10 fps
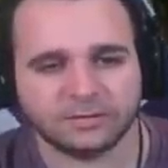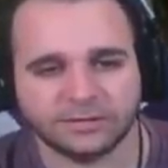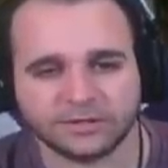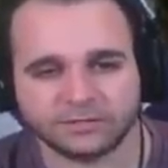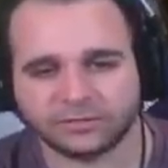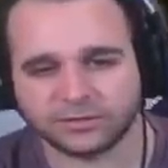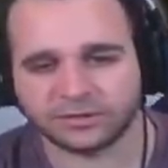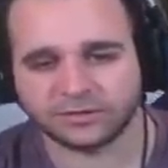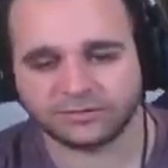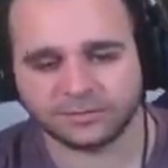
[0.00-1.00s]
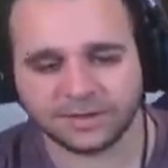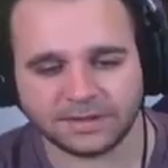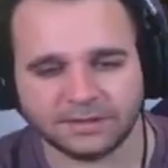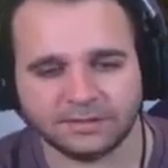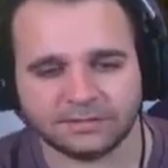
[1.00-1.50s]
which unfortunately for
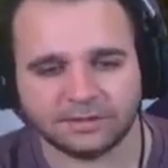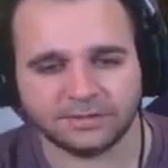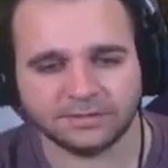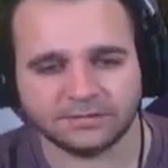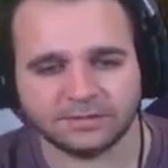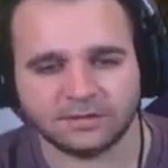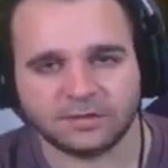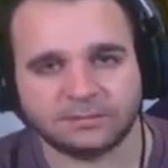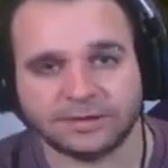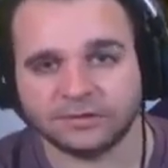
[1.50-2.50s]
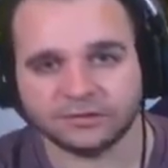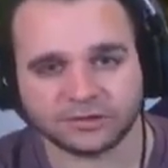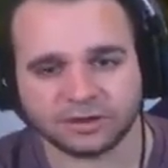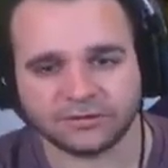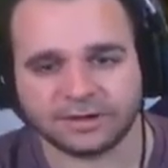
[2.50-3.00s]
me, there is. But you just
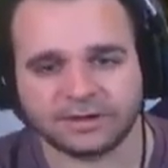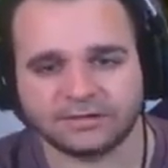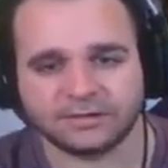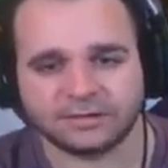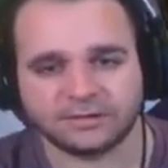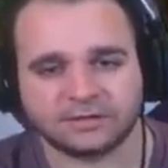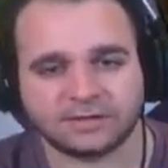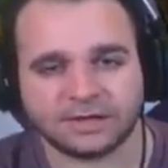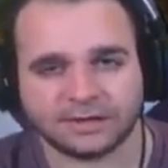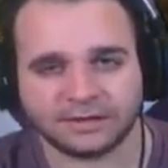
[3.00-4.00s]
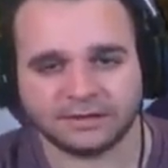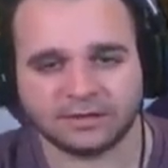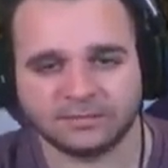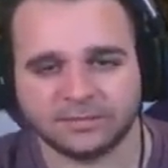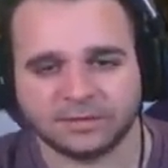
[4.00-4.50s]
go around, start killing
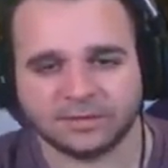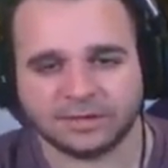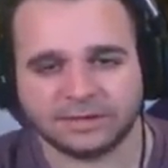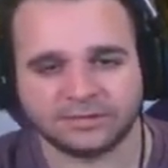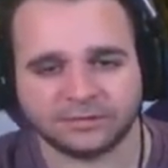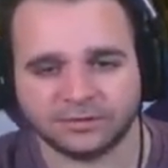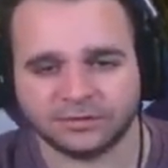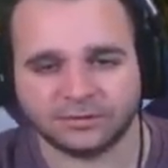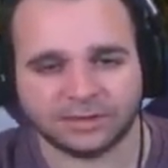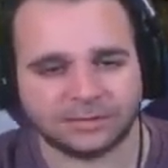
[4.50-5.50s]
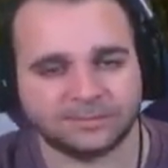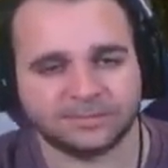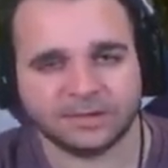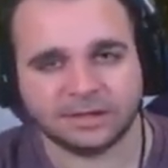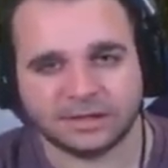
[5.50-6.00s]
them until you
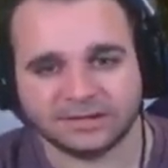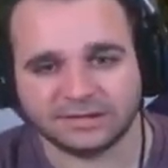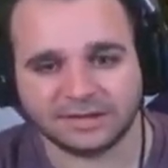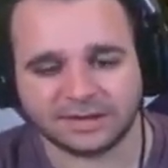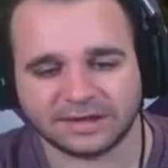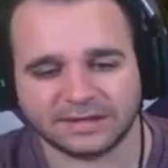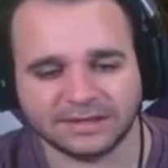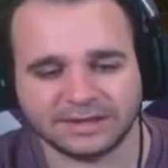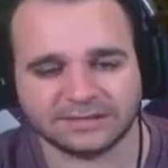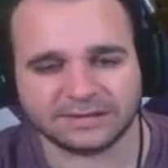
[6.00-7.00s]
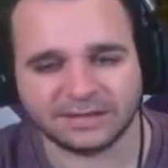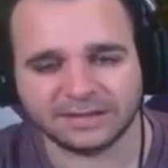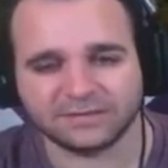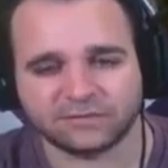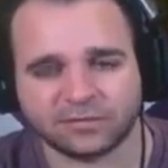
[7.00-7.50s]
get at least
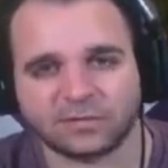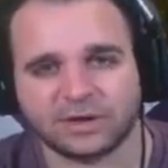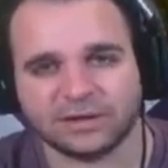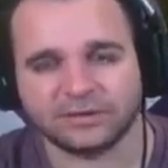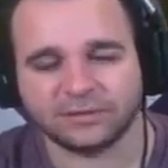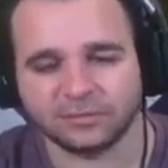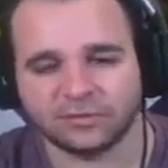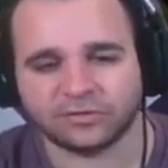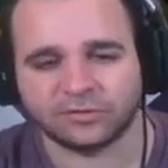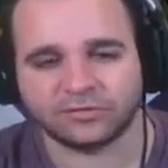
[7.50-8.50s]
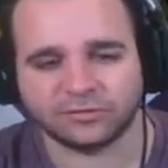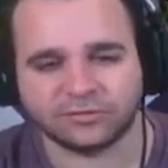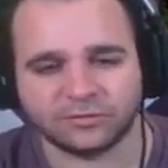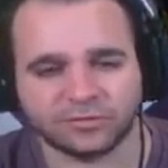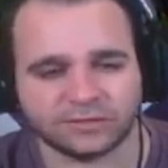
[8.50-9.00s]
4, and then we can move on from
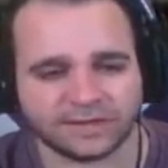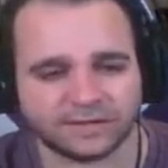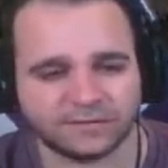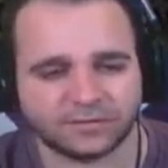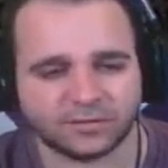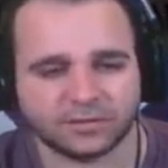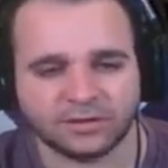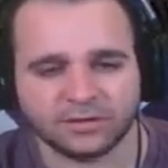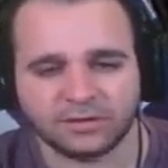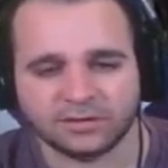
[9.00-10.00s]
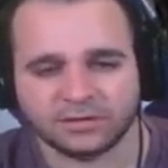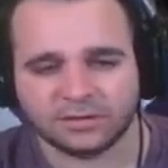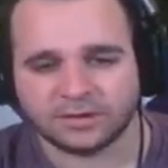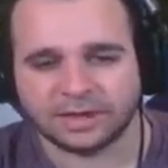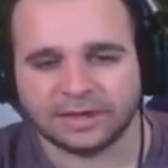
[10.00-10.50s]
4. So get 4,
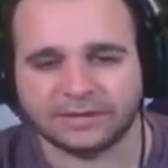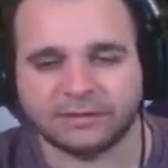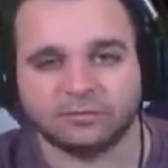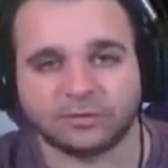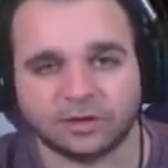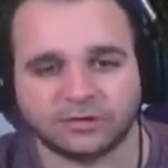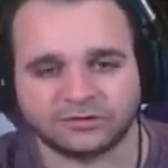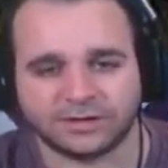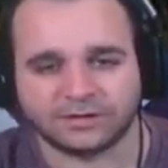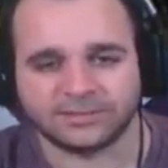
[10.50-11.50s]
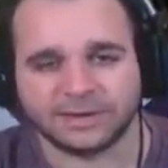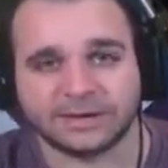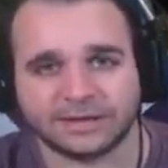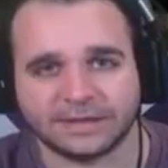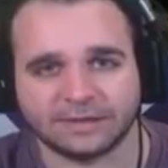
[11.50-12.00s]
and then we'll go straight to
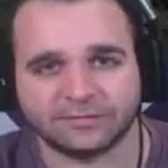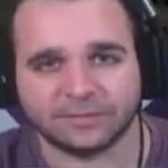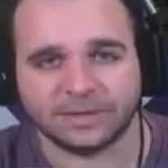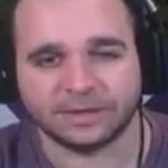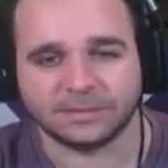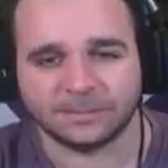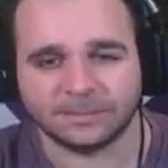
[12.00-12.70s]
Bandit Camp from here.